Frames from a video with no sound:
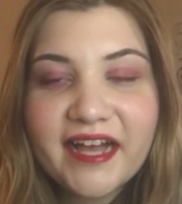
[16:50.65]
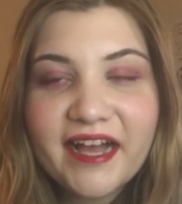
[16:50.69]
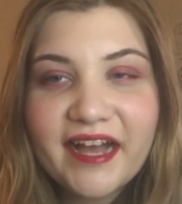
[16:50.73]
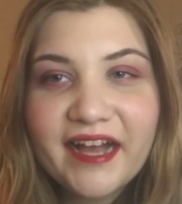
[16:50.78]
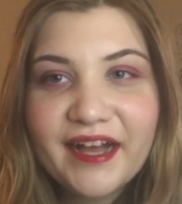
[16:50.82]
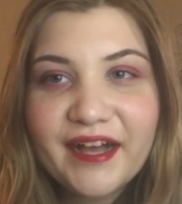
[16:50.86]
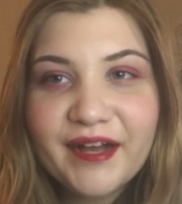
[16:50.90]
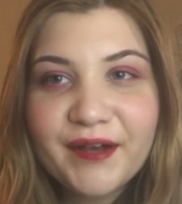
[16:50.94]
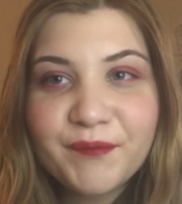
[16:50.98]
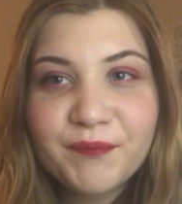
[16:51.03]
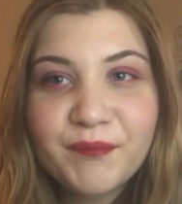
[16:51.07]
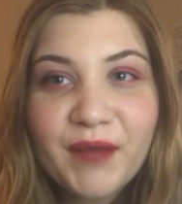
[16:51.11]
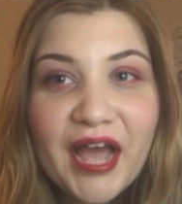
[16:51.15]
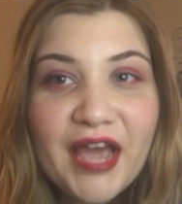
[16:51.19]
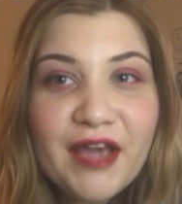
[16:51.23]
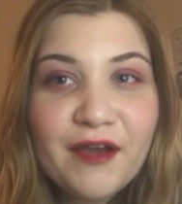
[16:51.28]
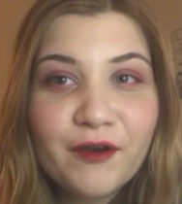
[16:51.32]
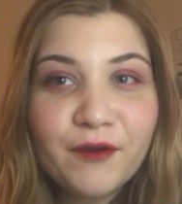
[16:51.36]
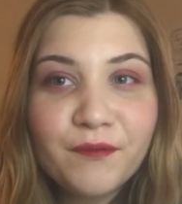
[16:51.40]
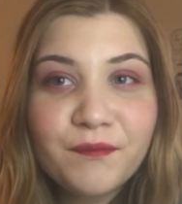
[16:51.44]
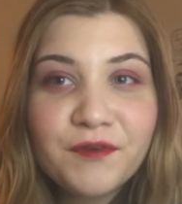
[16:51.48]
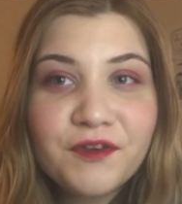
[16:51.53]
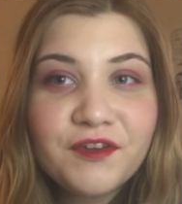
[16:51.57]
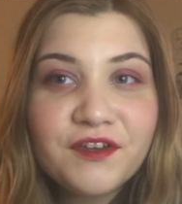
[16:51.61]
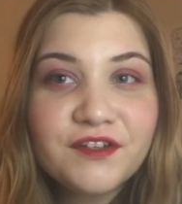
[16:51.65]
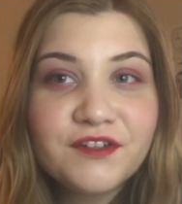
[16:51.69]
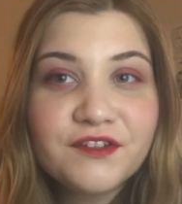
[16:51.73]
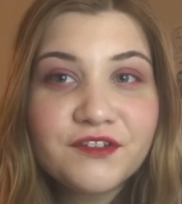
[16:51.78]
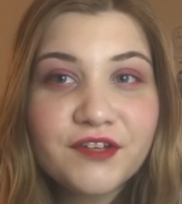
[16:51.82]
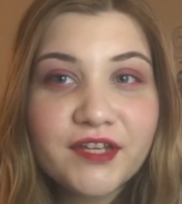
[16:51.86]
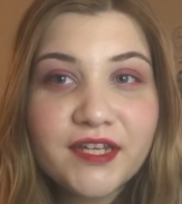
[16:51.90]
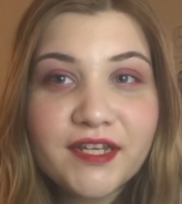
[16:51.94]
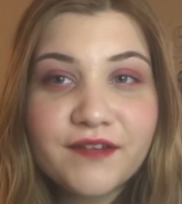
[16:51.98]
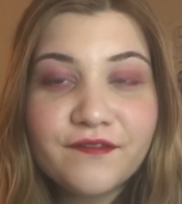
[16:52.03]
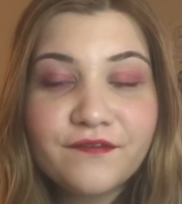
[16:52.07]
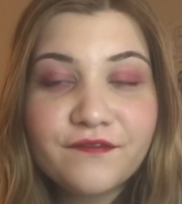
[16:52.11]
I hope you
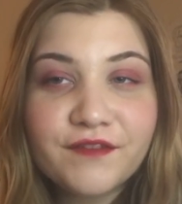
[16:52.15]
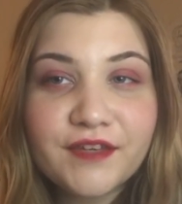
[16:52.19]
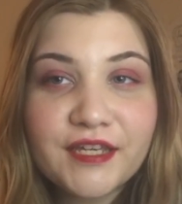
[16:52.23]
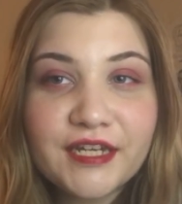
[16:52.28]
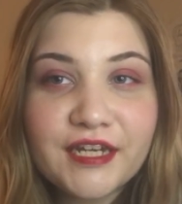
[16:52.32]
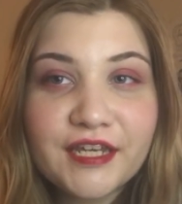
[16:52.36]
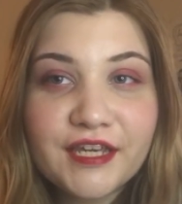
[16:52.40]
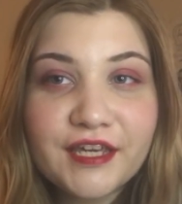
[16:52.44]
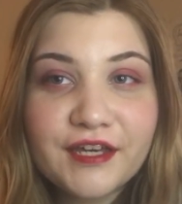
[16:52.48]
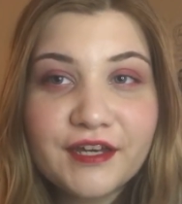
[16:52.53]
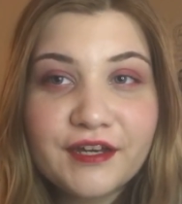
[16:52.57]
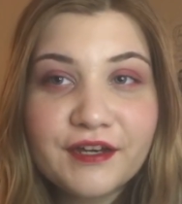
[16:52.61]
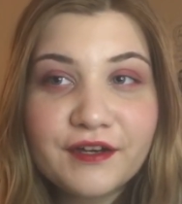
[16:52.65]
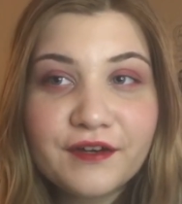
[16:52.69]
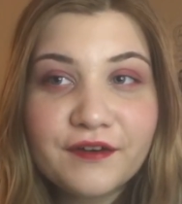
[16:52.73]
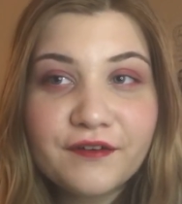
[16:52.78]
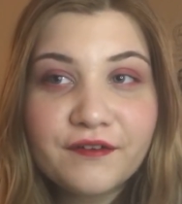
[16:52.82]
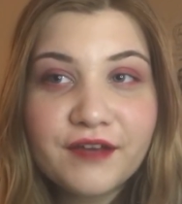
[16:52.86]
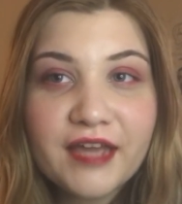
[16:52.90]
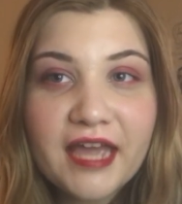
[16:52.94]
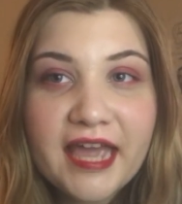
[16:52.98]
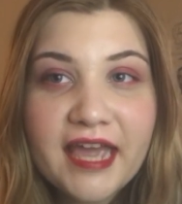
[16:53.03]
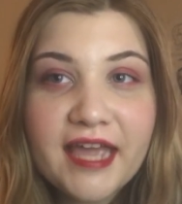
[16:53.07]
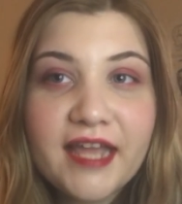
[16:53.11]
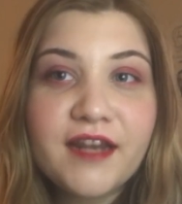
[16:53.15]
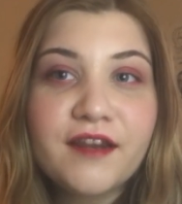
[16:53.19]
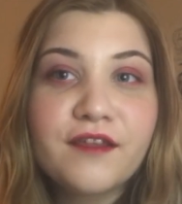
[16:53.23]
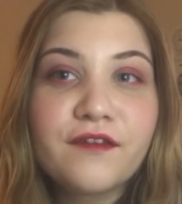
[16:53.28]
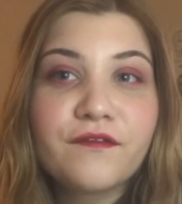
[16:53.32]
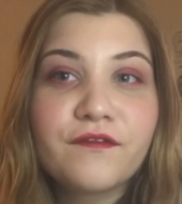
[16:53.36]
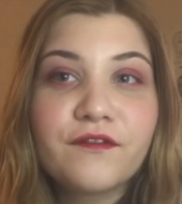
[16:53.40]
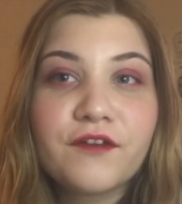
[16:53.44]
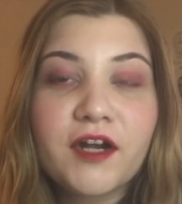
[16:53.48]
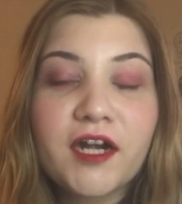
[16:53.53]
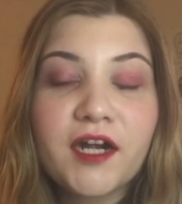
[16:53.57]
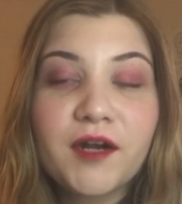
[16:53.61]
enjoyed the video, and
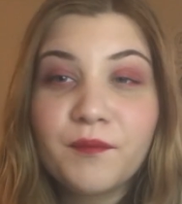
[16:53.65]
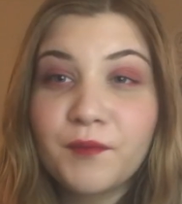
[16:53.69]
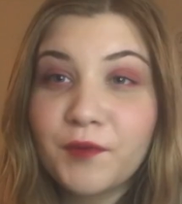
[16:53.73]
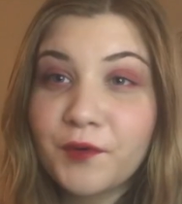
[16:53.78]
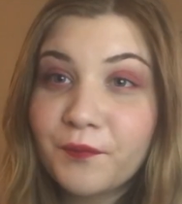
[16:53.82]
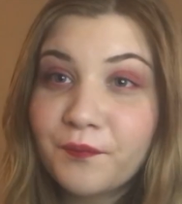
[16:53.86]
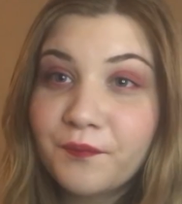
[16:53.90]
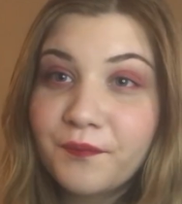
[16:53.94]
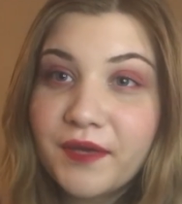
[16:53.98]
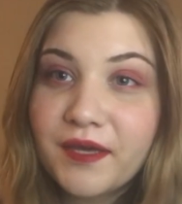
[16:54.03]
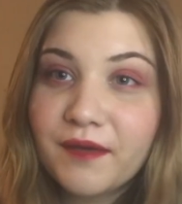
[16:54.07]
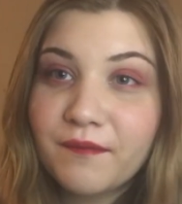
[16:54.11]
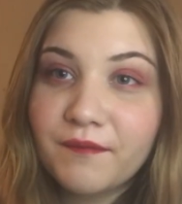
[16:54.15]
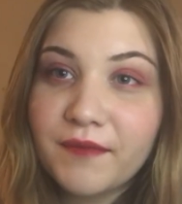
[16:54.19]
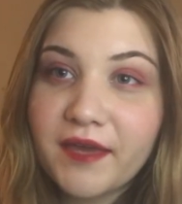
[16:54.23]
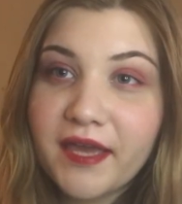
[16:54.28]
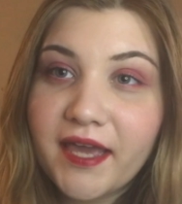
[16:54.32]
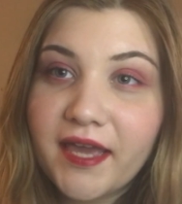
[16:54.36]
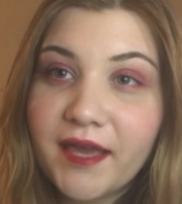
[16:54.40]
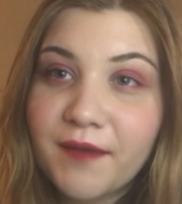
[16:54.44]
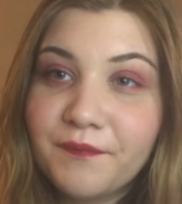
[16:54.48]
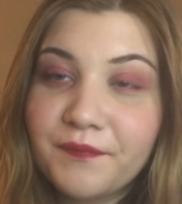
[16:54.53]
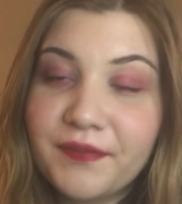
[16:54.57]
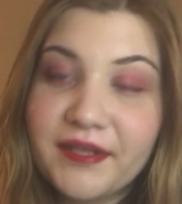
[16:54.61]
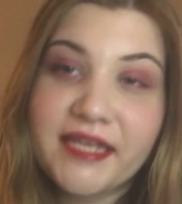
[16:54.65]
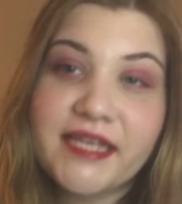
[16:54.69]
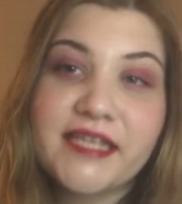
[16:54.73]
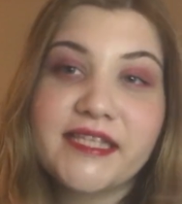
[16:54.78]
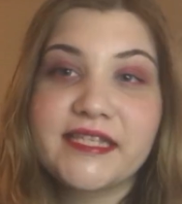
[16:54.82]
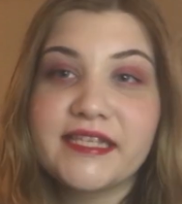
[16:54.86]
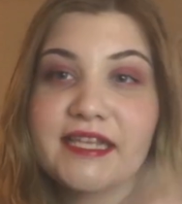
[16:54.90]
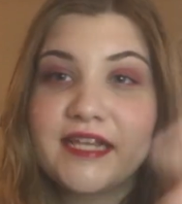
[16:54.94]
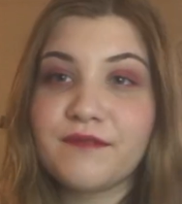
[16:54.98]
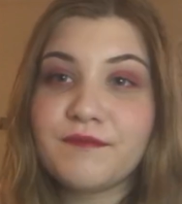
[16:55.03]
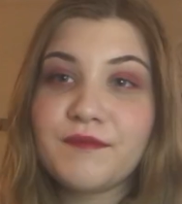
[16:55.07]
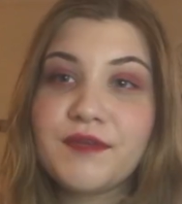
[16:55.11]
if you're a mom bebe, please
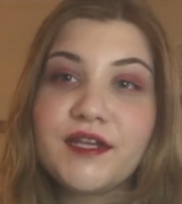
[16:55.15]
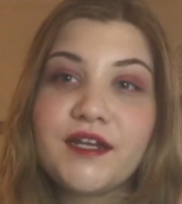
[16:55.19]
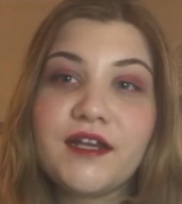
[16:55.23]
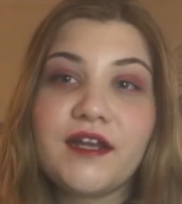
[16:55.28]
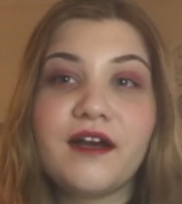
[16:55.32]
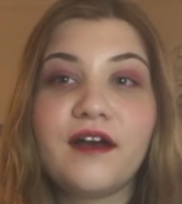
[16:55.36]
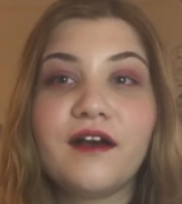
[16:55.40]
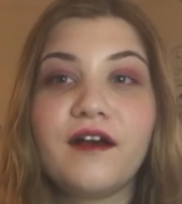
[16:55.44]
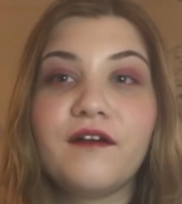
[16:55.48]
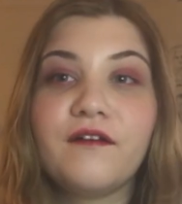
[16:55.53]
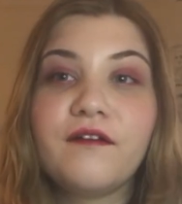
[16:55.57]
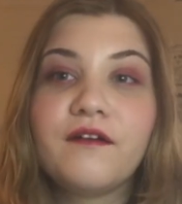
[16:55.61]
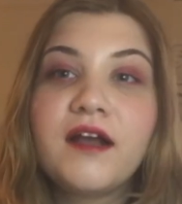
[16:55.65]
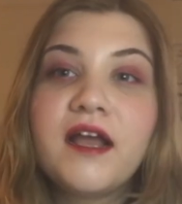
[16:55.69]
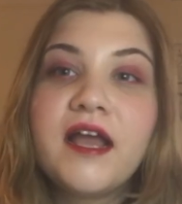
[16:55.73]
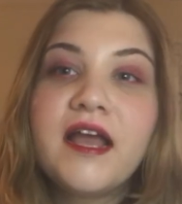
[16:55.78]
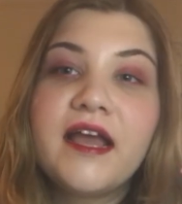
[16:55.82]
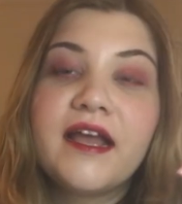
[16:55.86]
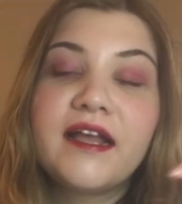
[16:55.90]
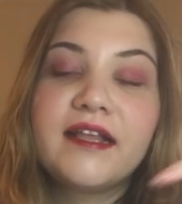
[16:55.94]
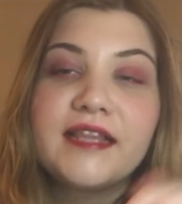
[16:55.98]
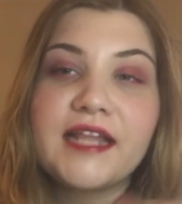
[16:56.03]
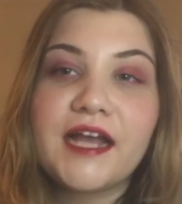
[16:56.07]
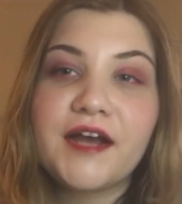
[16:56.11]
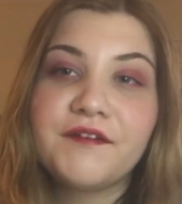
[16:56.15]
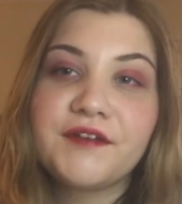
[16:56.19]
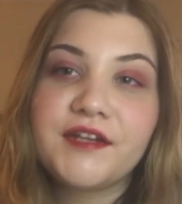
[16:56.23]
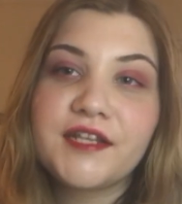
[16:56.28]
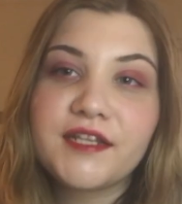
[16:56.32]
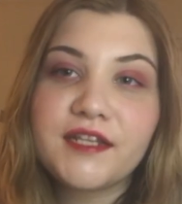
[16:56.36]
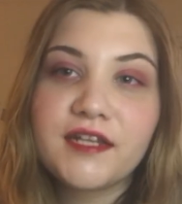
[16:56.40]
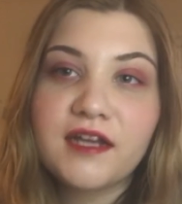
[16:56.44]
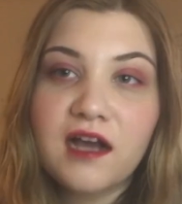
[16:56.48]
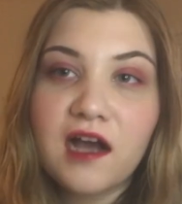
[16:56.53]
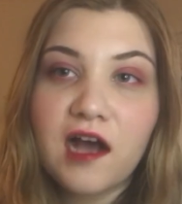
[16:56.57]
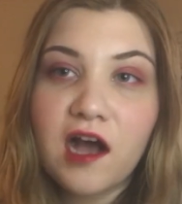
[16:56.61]
let me know down
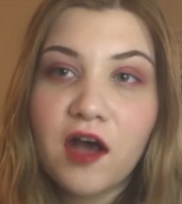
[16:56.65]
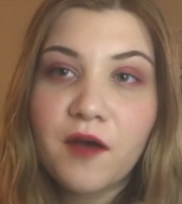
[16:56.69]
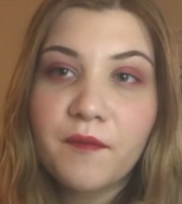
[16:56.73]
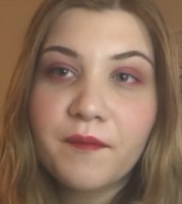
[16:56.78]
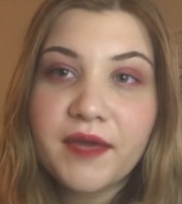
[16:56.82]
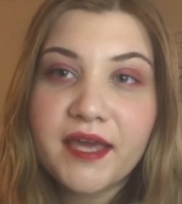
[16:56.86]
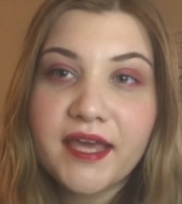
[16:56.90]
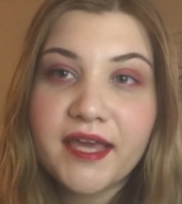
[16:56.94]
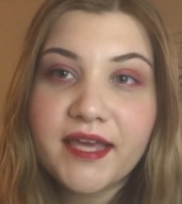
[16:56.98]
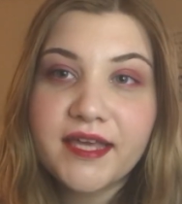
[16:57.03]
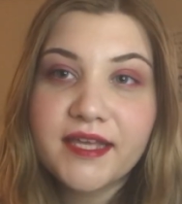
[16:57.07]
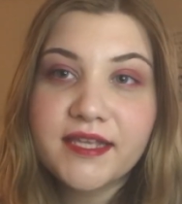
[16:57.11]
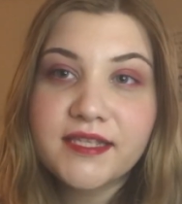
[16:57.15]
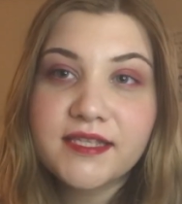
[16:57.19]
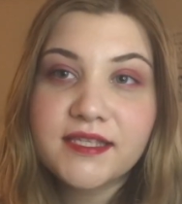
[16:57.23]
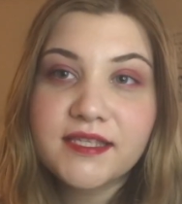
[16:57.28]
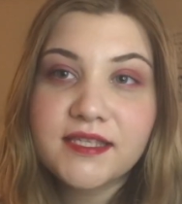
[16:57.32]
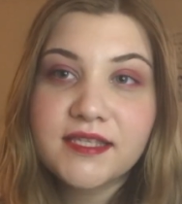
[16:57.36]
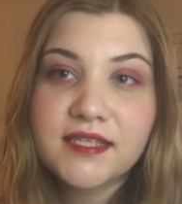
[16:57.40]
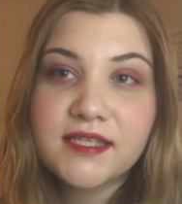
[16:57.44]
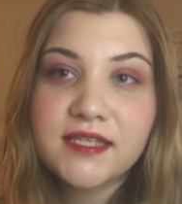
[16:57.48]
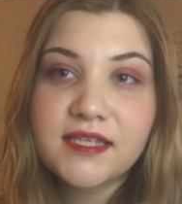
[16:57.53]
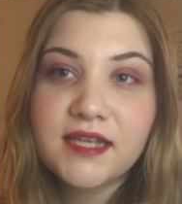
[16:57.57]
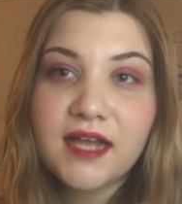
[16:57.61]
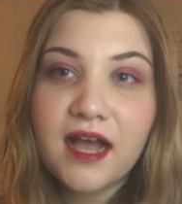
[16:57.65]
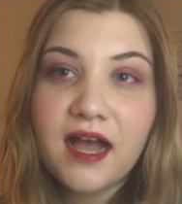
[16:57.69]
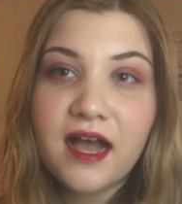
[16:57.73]
in the comments.